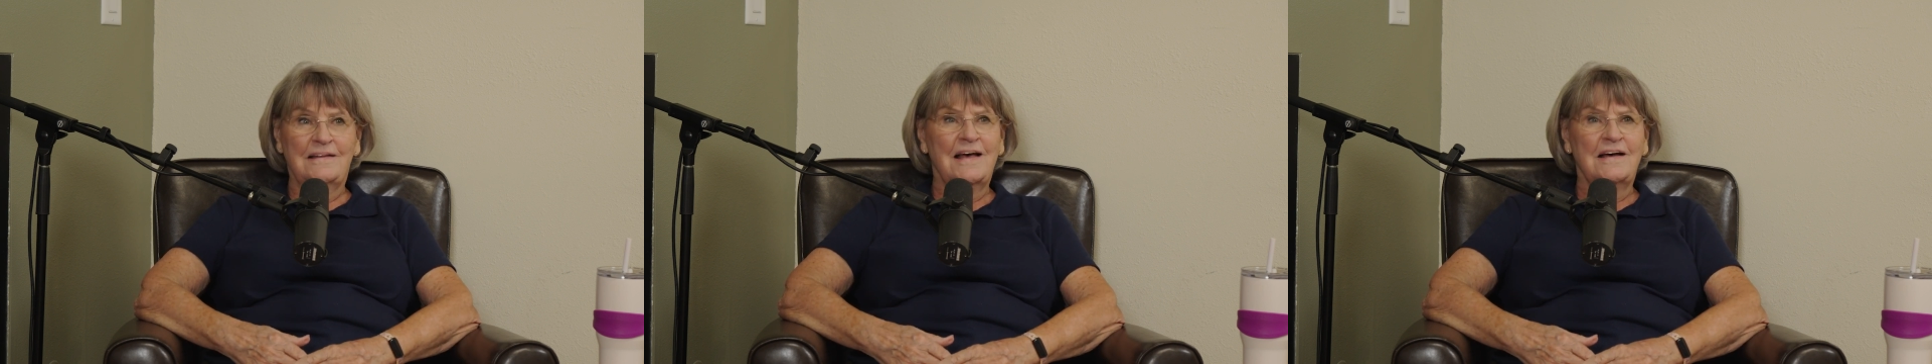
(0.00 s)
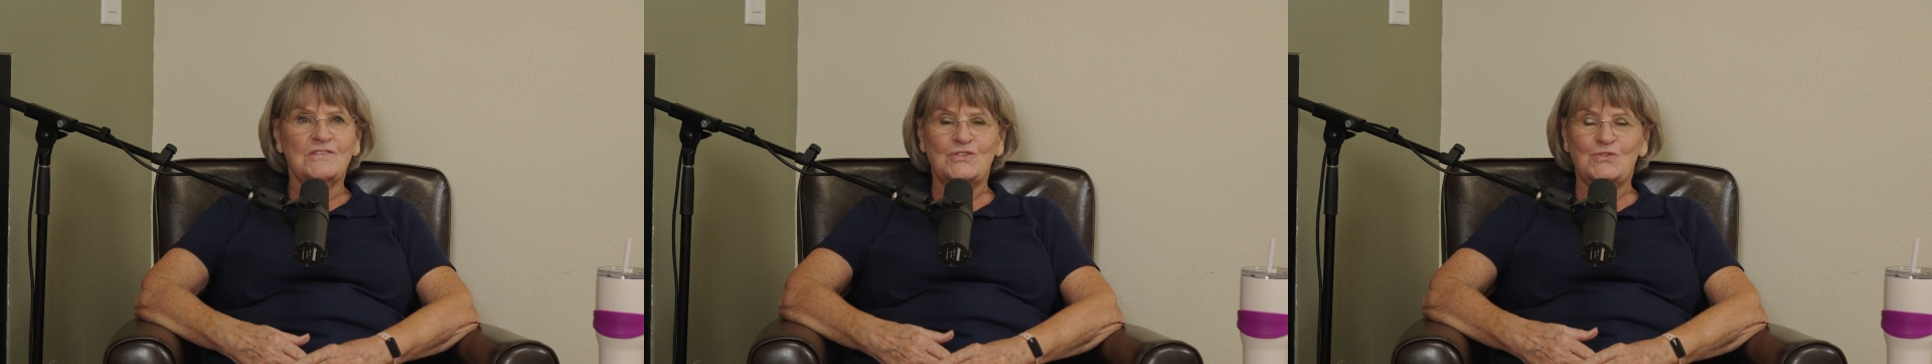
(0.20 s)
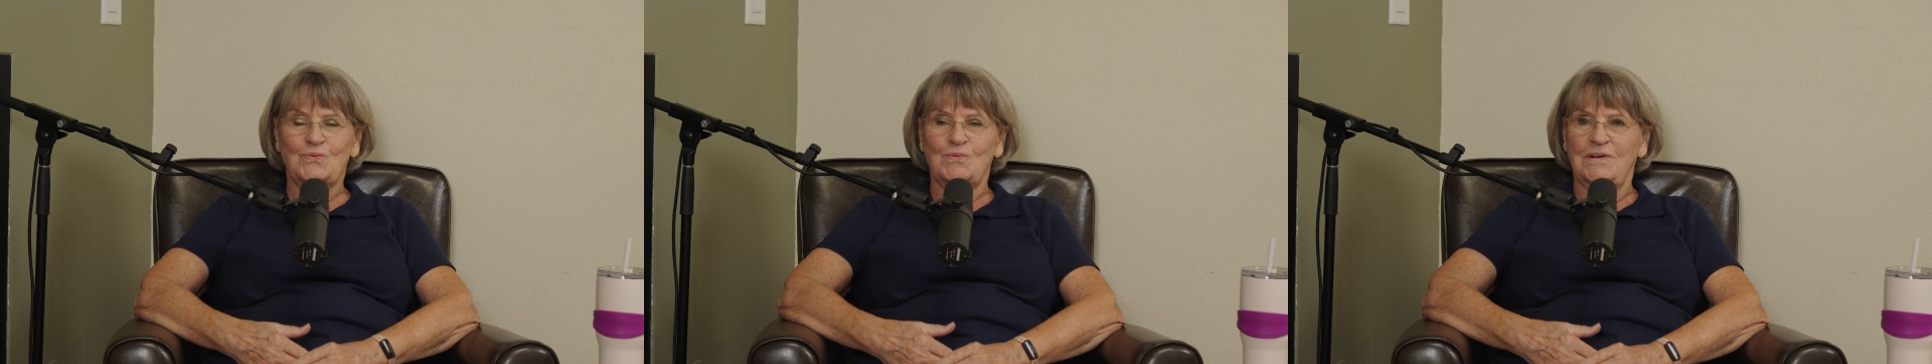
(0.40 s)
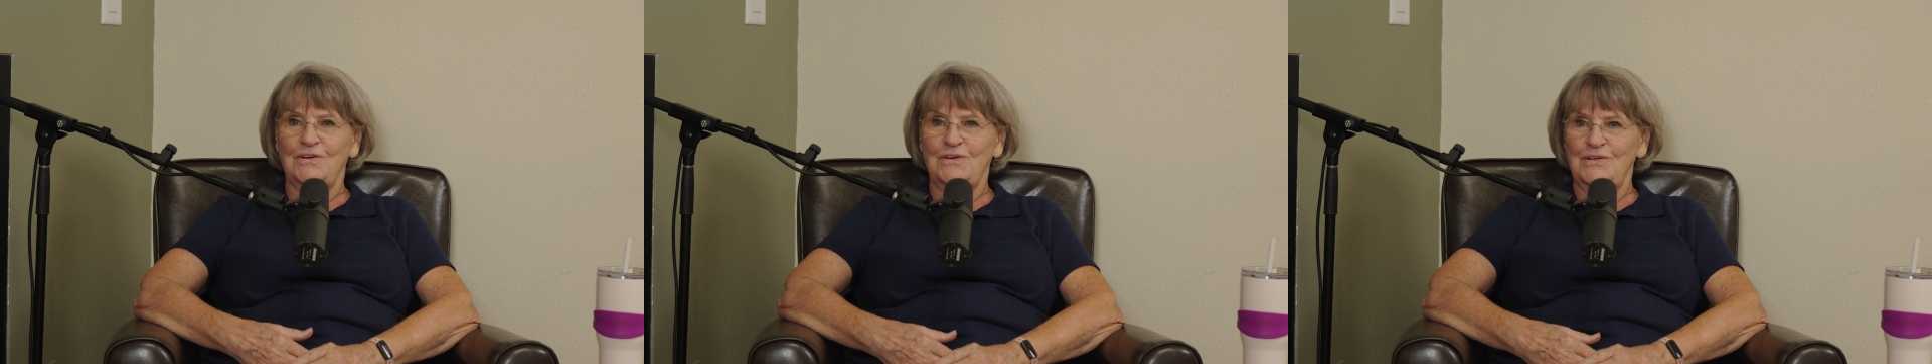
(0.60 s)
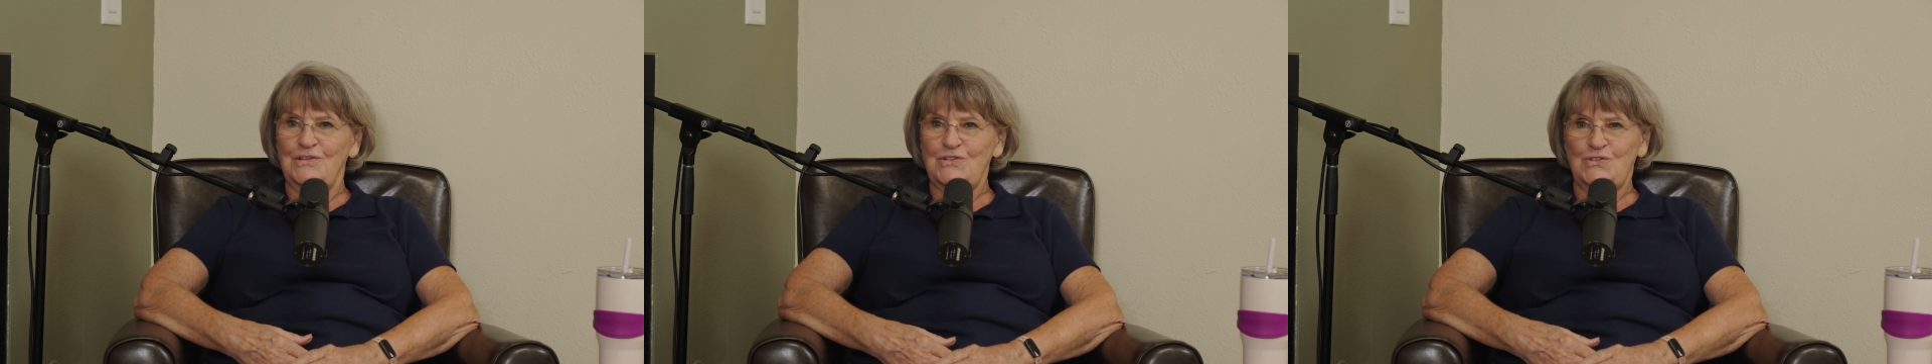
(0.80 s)
last
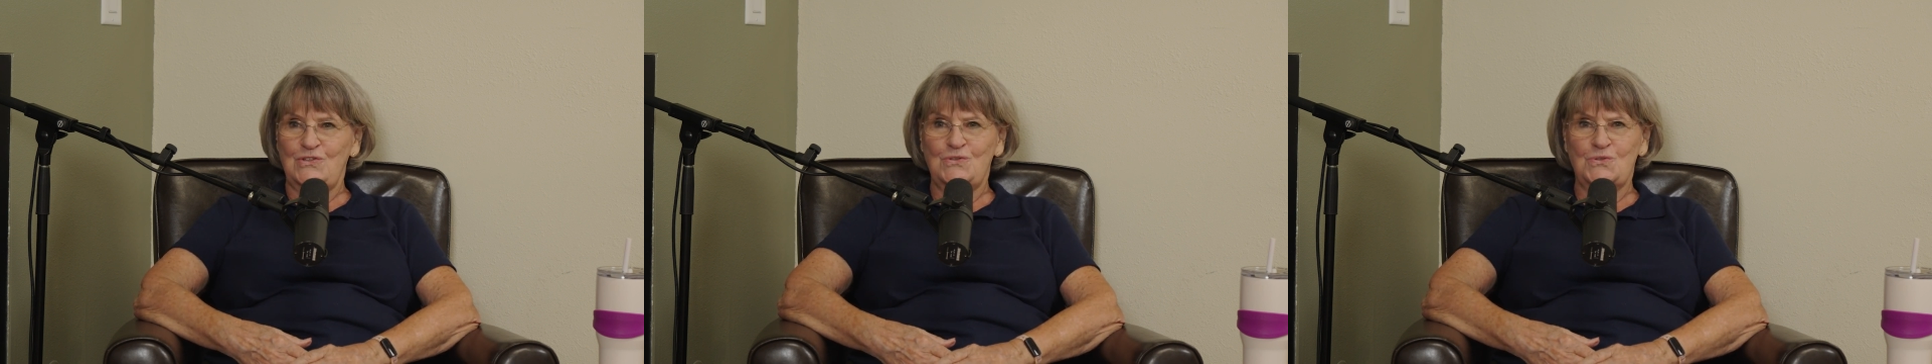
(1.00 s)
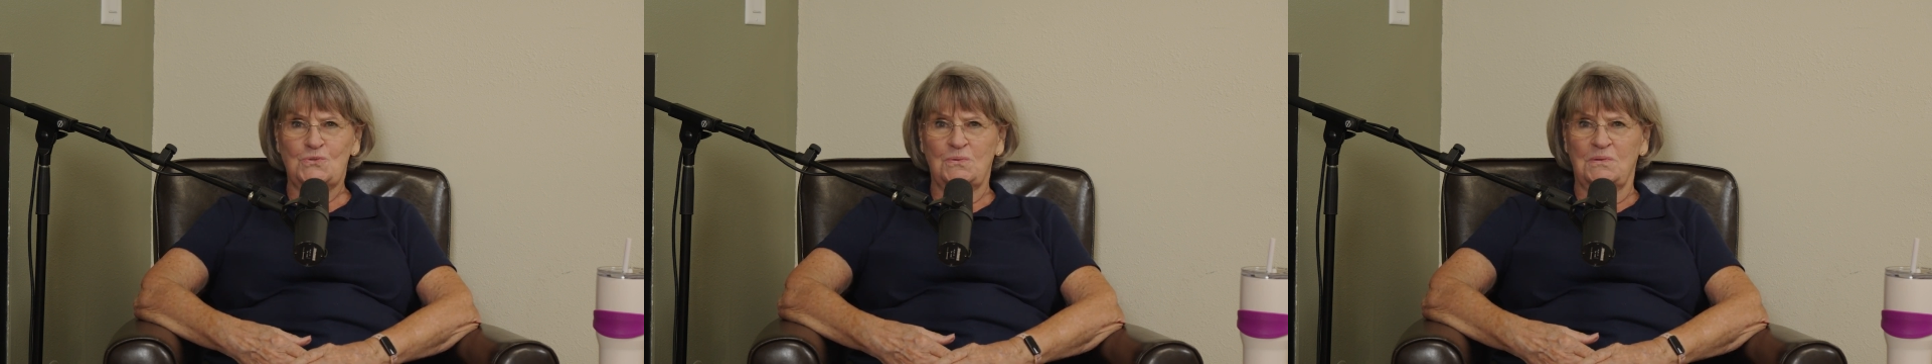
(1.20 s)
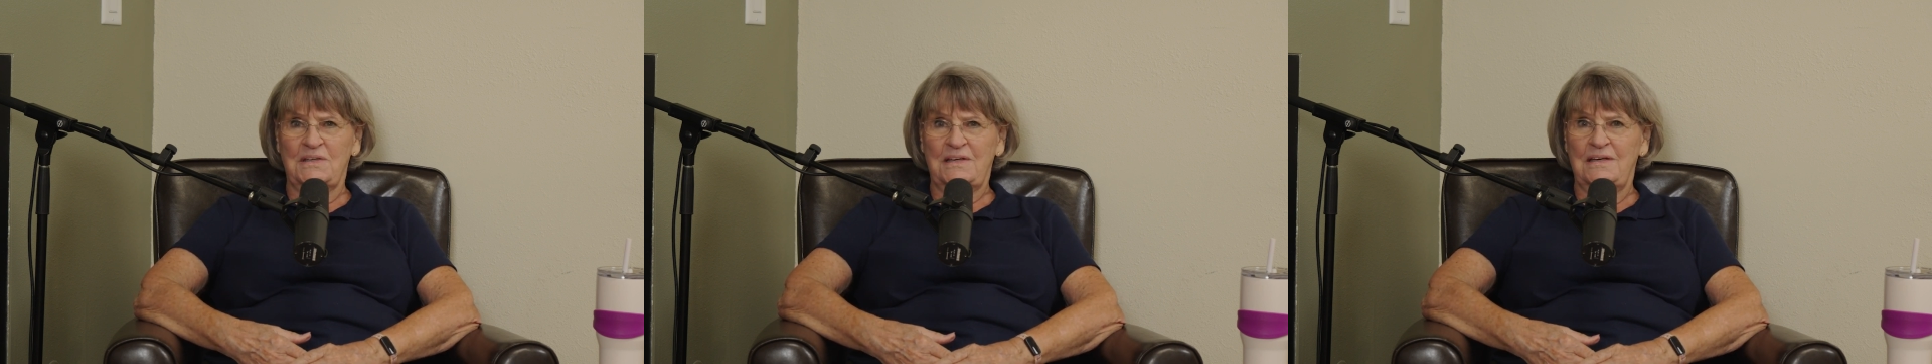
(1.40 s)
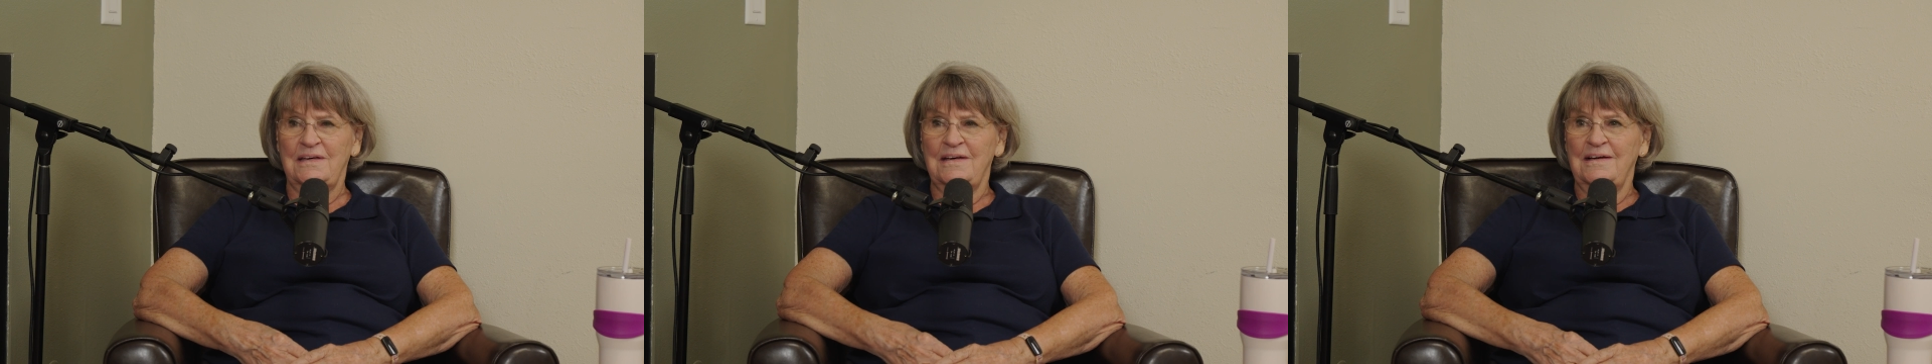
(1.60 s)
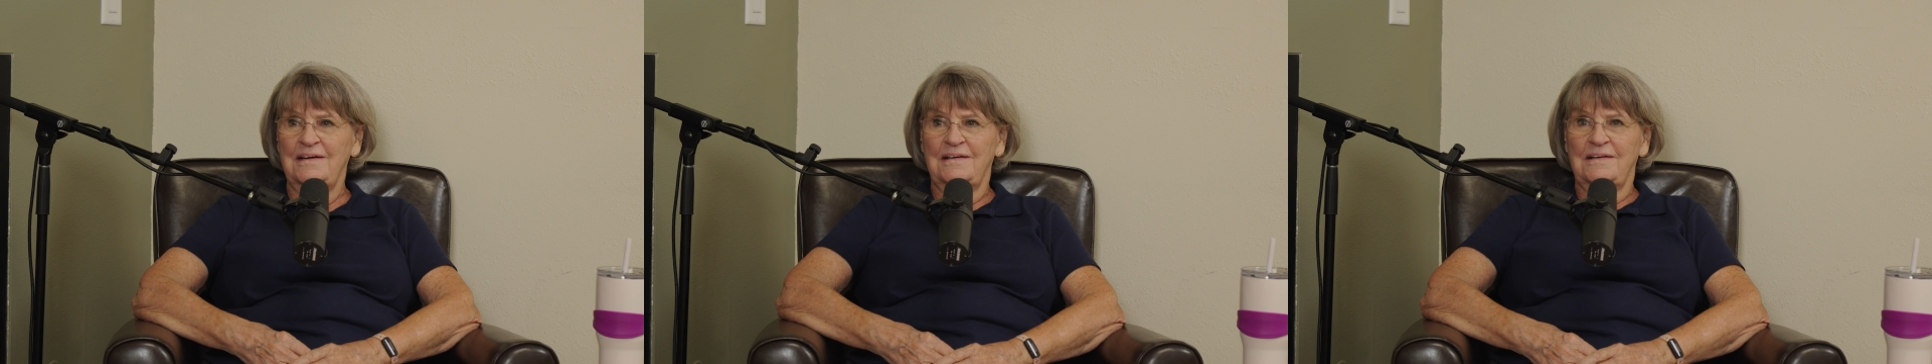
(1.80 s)
runner is
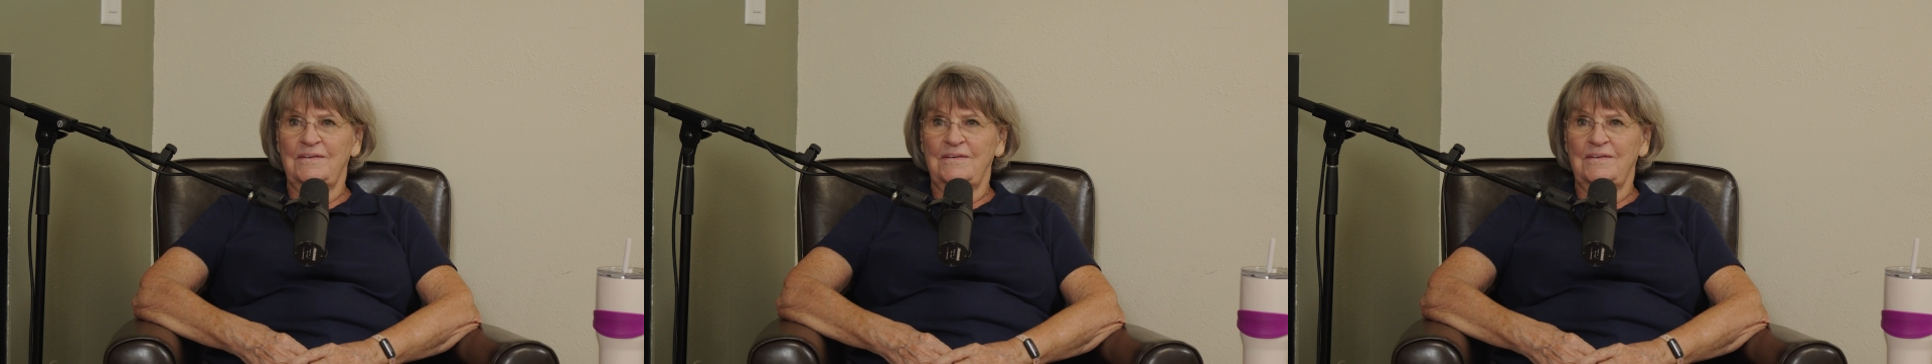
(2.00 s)
usually